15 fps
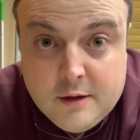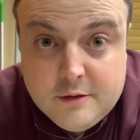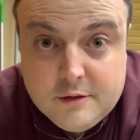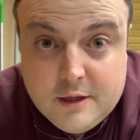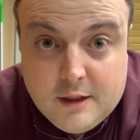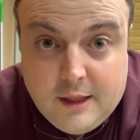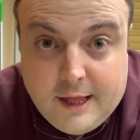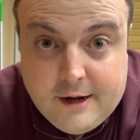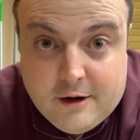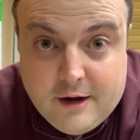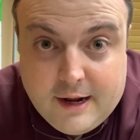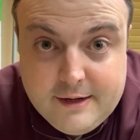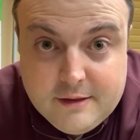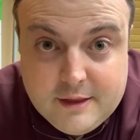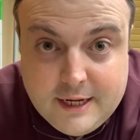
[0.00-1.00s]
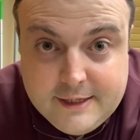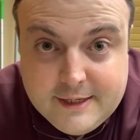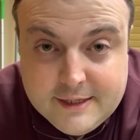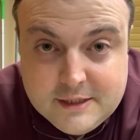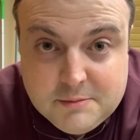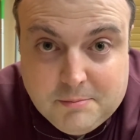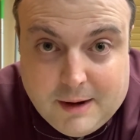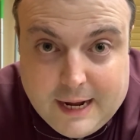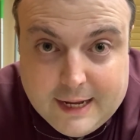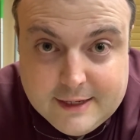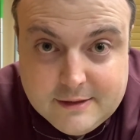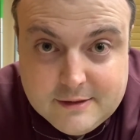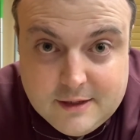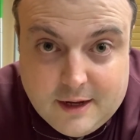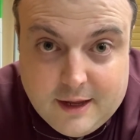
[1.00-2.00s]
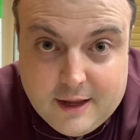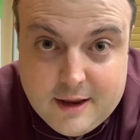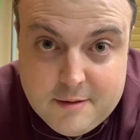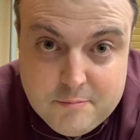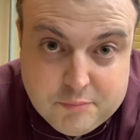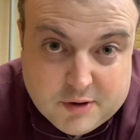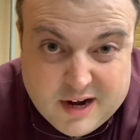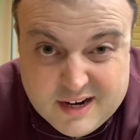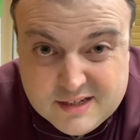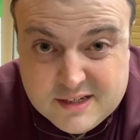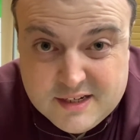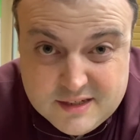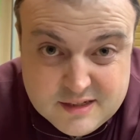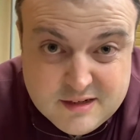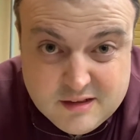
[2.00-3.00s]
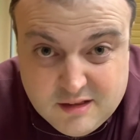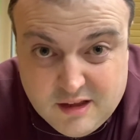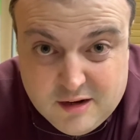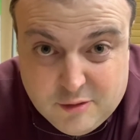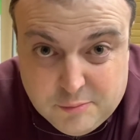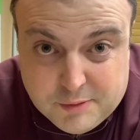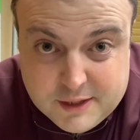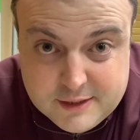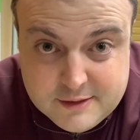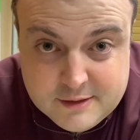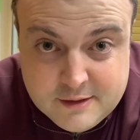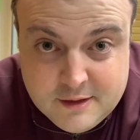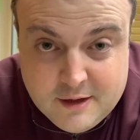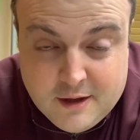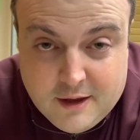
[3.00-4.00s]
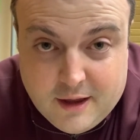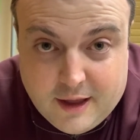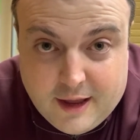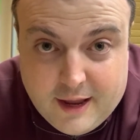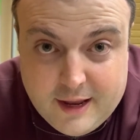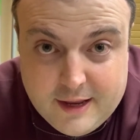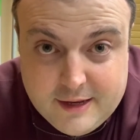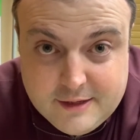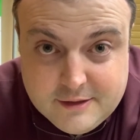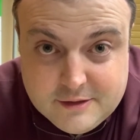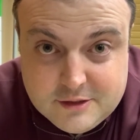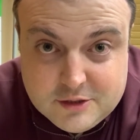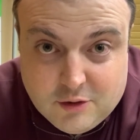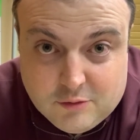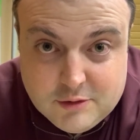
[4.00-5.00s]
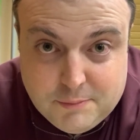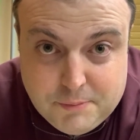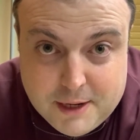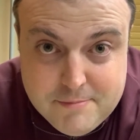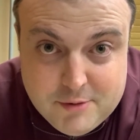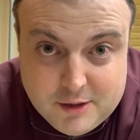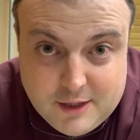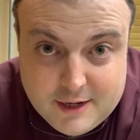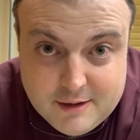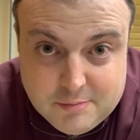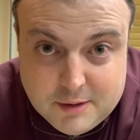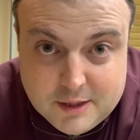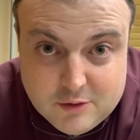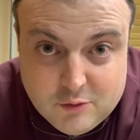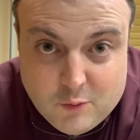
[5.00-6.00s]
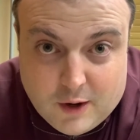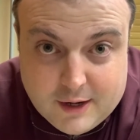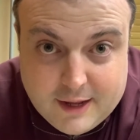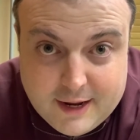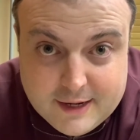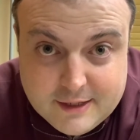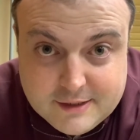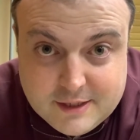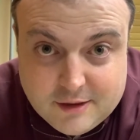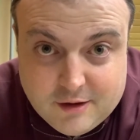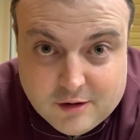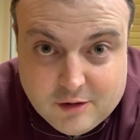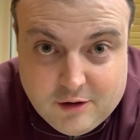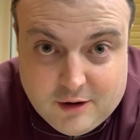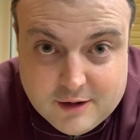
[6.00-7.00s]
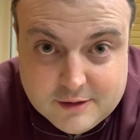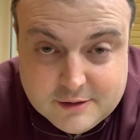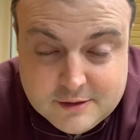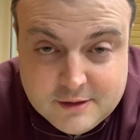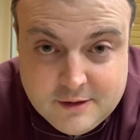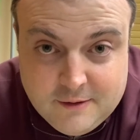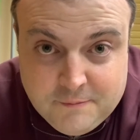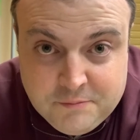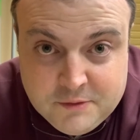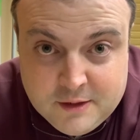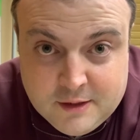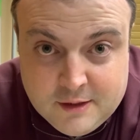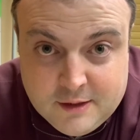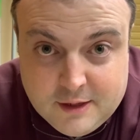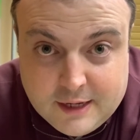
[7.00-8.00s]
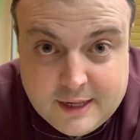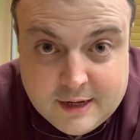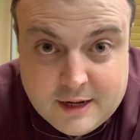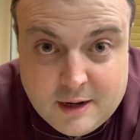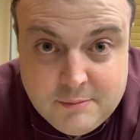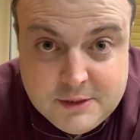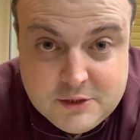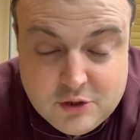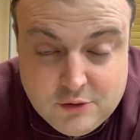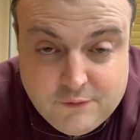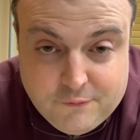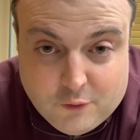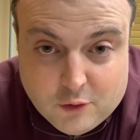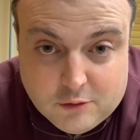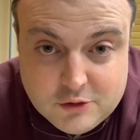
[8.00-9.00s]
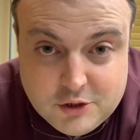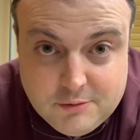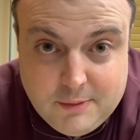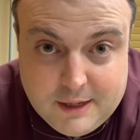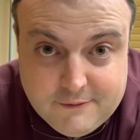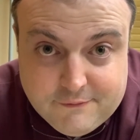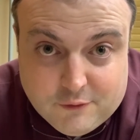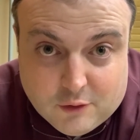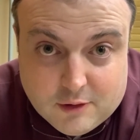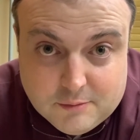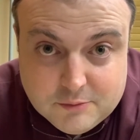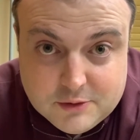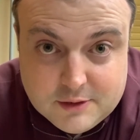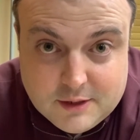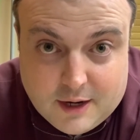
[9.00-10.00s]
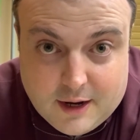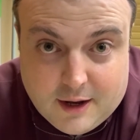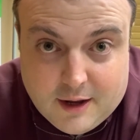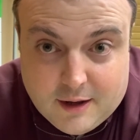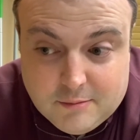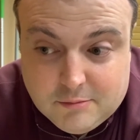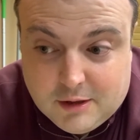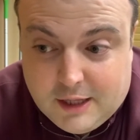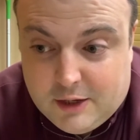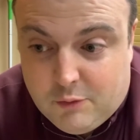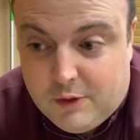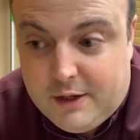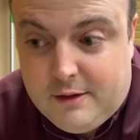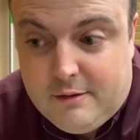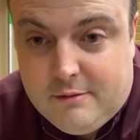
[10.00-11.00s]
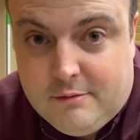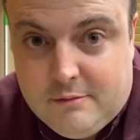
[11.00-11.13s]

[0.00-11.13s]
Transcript: The Leonardite then gets mined and processed a little bit and sold to people like me who want to add it to their lawns. It can come in two main forms. Liquid,